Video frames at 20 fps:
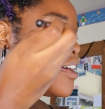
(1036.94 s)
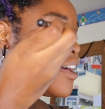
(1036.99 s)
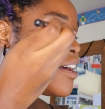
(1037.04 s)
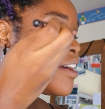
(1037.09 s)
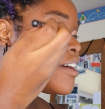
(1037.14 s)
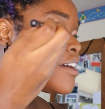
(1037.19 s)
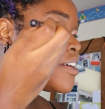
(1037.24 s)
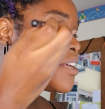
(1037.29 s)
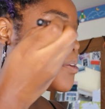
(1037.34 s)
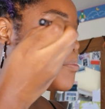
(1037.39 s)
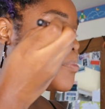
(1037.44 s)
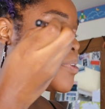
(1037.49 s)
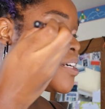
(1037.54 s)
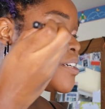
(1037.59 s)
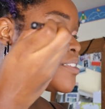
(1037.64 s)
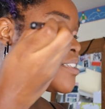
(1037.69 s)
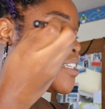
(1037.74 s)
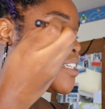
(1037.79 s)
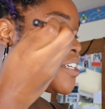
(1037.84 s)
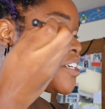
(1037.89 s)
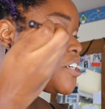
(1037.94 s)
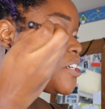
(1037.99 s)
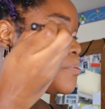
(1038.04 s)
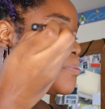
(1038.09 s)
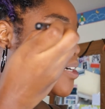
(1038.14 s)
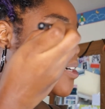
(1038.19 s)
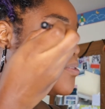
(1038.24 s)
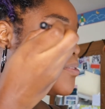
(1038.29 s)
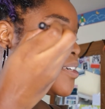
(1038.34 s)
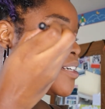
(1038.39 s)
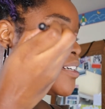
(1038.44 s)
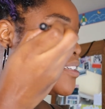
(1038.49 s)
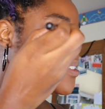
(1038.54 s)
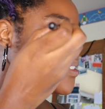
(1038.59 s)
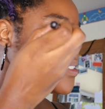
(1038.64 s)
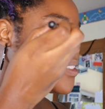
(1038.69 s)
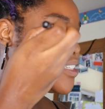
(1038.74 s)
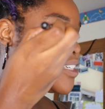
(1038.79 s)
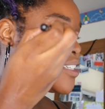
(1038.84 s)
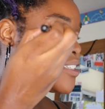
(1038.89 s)
barely care about what I
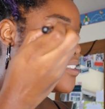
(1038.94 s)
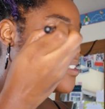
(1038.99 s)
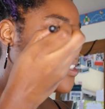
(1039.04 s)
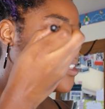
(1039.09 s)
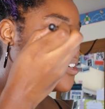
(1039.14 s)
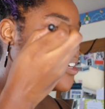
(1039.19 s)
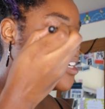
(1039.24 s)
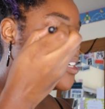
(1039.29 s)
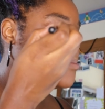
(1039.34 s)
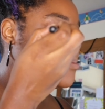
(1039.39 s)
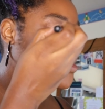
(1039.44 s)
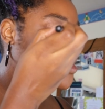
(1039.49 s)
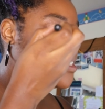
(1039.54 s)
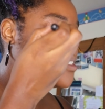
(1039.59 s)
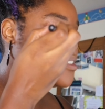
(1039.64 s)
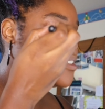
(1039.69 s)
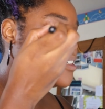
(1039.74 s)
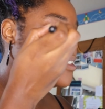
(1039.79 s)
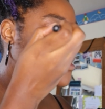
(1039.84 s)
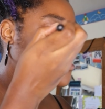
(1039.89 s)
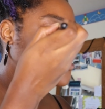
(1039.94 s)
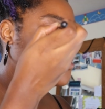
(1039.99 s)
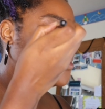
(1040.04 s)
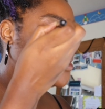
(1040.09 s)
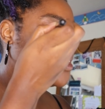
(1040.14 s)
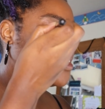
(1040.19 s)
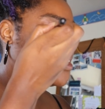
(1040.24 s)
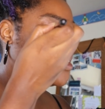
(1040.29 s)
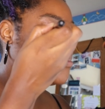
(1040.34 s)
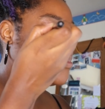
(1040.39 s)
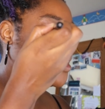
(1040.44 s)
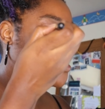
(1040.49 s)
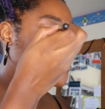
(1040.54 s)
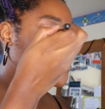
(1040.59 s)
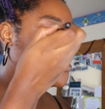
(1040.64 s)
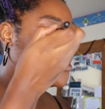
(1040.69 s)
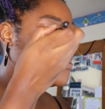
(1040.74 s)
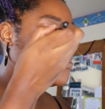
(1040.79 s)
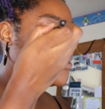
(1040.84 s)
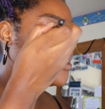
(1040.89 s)
look like, so I'm just not gonna wear any
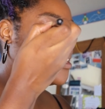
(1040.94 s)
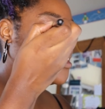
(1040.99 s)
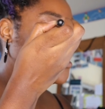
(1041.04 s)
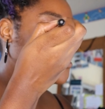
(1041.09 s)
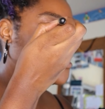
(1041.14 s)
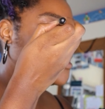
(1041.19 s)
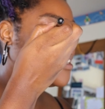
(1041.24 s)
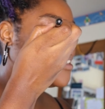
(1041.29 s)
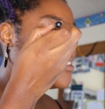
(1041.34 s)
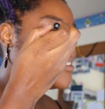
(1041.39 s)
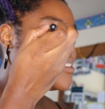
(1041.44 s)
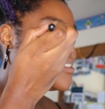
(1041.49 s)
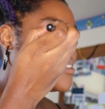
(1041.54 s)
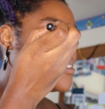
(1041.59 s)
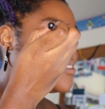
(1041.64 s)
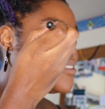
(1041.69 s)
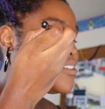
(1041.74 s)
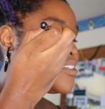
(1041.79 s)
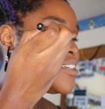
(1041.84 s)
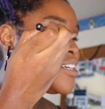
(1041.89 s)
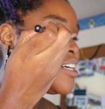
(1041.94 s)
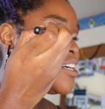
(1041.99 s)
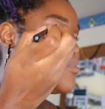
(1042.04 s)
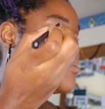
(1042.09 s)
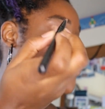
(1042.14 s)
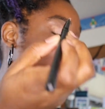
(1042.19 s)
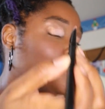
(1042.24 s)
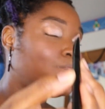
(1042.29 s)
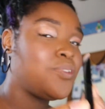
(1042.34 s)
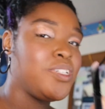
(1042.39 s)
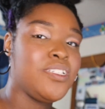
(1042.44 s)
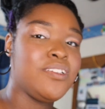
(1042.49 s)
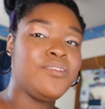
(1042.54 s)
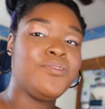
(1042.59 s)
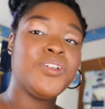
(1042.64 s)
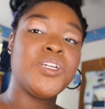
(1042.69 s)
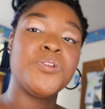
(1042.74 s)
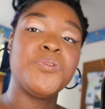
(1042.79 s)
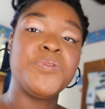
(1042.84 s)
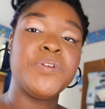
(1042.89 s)
makeup because I wasn't
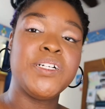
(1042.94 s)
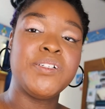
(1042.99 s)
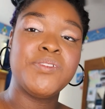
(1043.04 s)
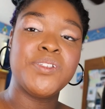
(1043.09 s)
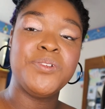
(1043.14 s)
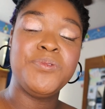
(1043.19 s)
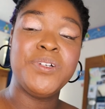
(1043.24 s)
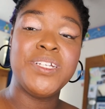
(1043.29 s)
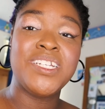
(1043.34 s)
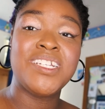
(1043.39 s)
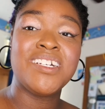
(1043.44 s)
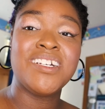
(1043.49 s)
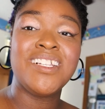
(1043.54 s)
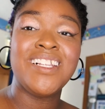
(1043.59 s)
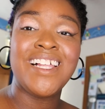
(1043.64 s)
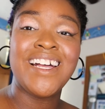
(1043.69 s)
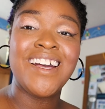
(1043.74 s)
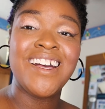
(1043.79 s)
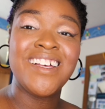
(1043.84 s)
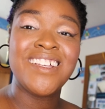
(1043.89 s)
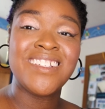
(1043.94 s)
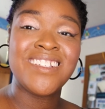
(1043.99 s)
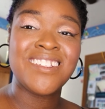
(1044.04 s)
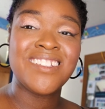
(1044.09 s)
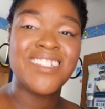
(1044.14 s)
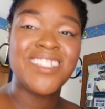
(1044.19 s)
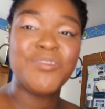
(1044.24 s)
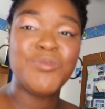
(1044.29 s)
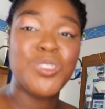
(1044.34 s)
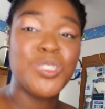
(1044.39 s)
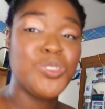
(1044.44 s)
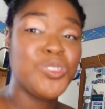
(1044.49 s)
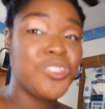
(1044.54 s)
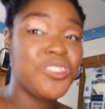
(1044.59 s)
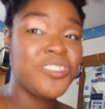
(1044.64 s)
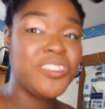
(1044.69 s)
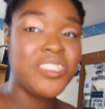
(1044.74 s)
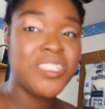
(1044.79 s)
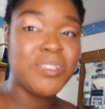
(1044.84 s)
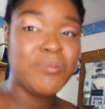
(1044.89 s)
going anywhere. I was going to class, and it was a
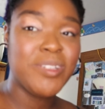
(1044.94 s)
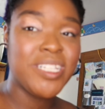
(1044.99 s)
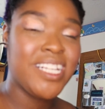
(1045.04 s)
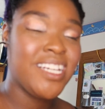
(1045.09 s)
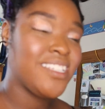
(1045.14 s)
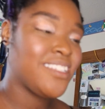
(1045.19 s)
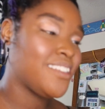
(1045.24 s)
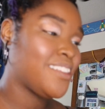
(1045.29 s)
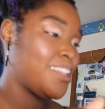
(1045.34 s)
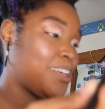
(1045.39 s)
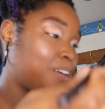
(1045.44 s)
journalism class at